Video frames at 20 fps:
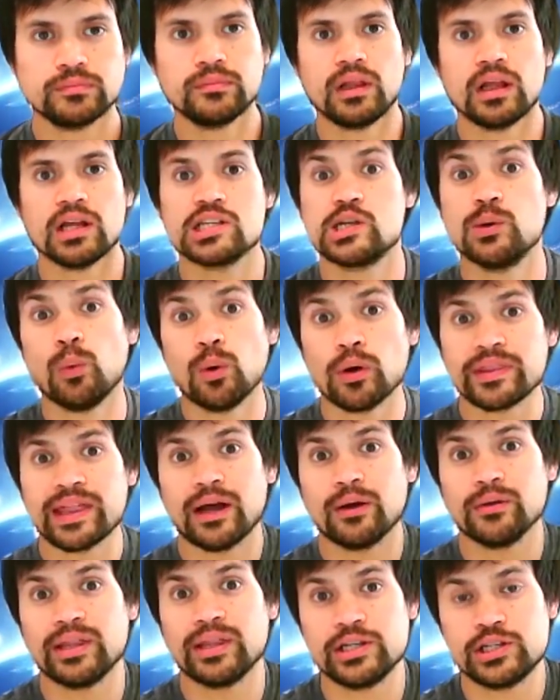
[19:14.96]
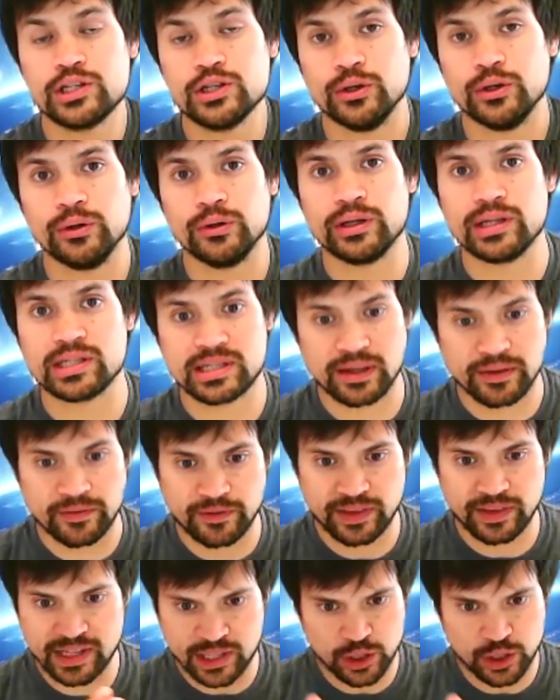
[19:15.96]
So, what that will then do is if
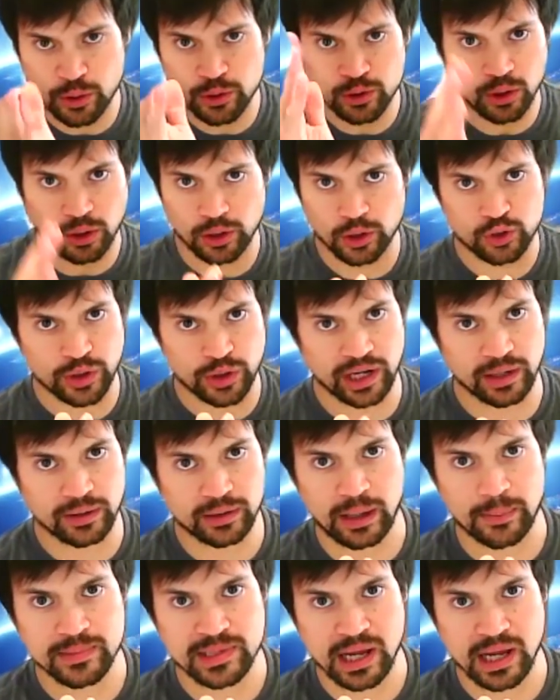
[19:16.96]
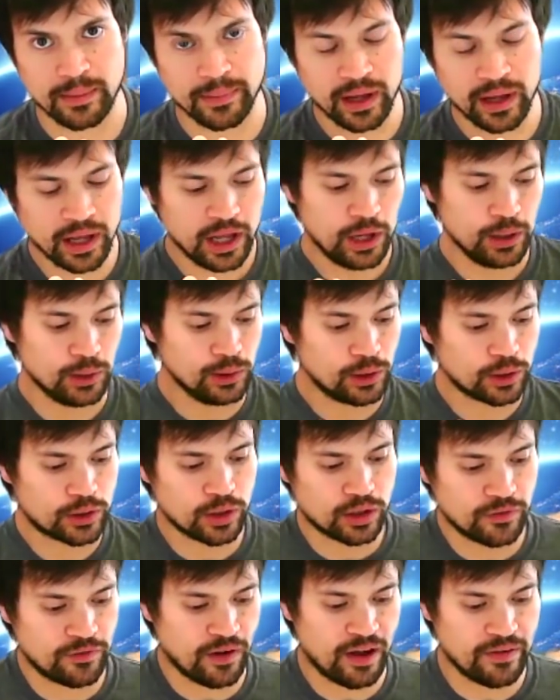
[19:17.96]
this euro dollar trade comes up, it'll look at
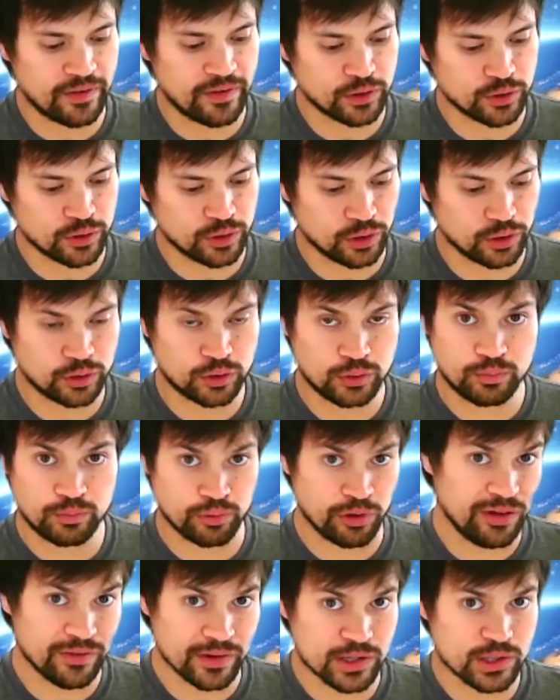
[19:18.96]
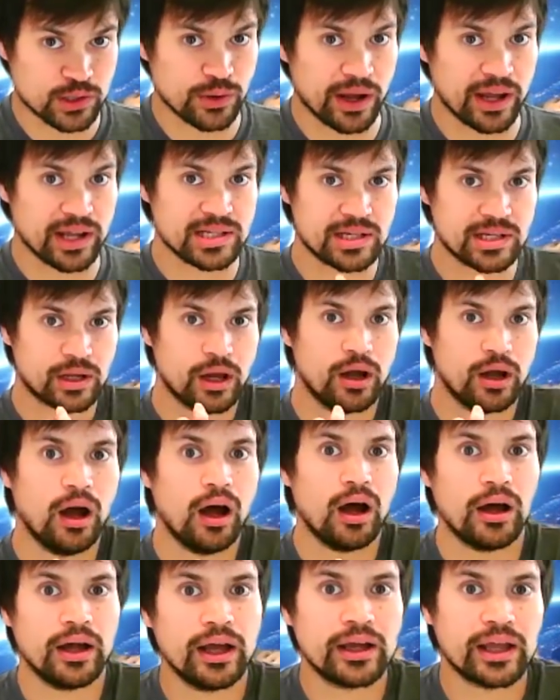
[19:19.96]
the 500 odd previous trades and go,
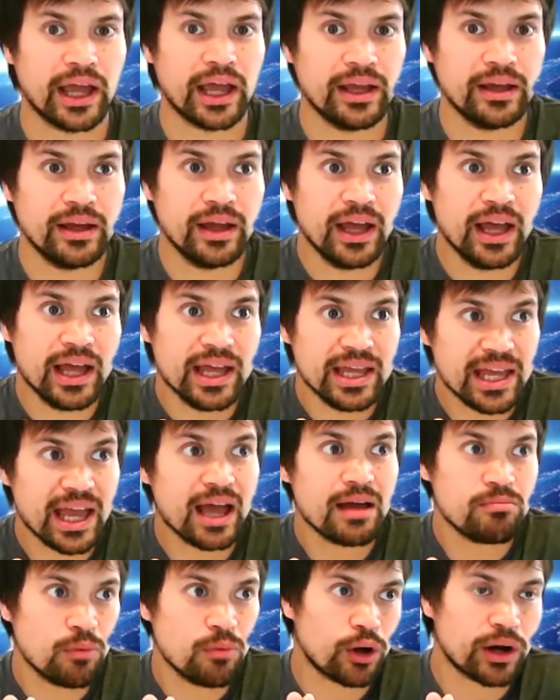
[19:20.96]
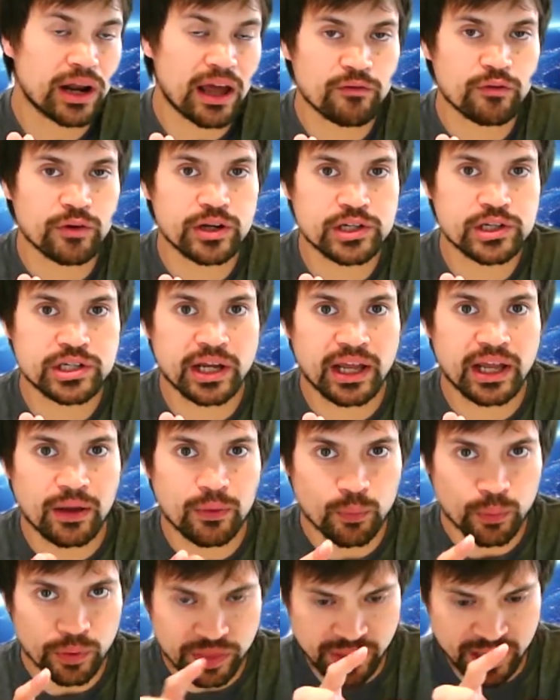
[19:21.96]
ah, oh, okay, yeah, on average,
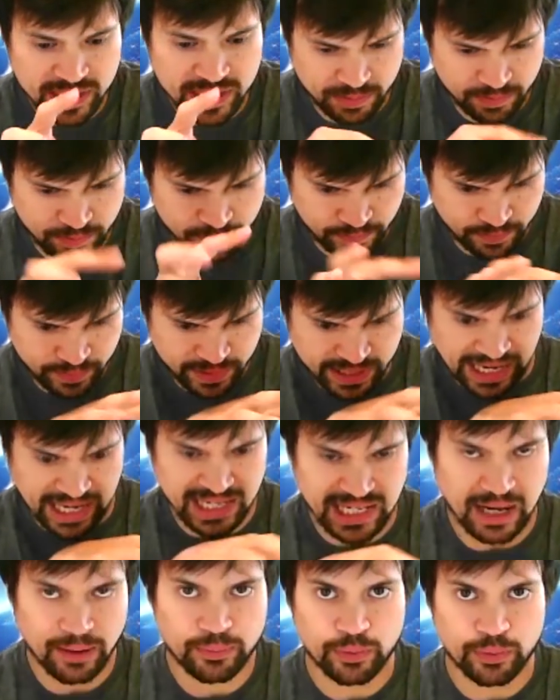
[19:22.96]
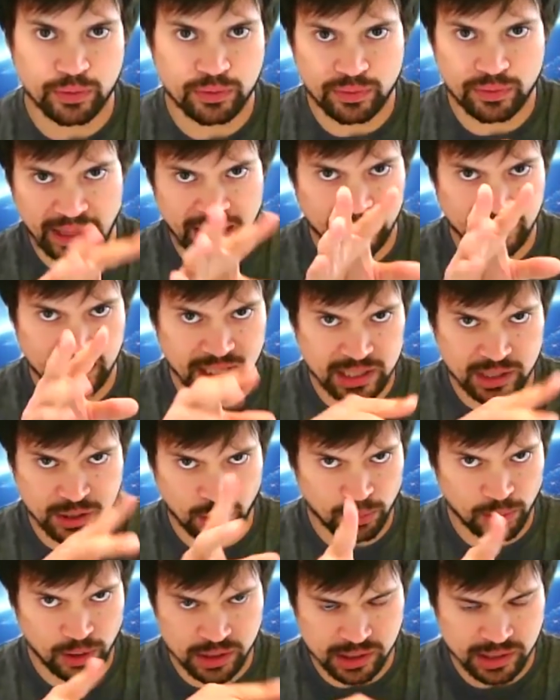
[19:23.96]
with this setup, with this
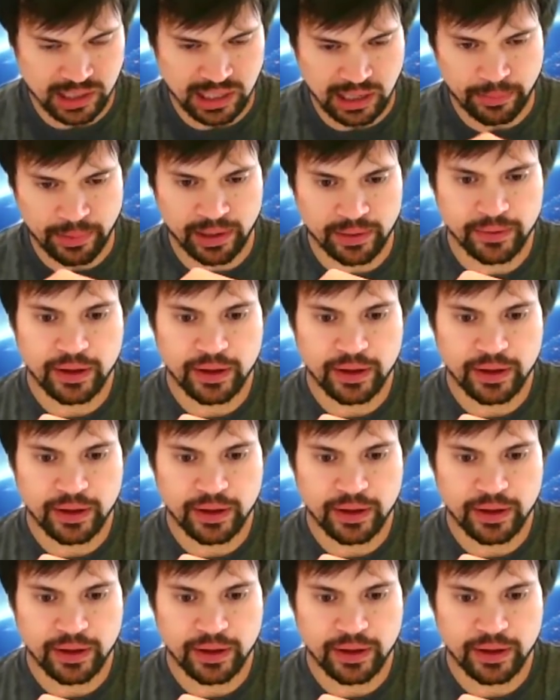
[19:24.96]
stop loss and limit,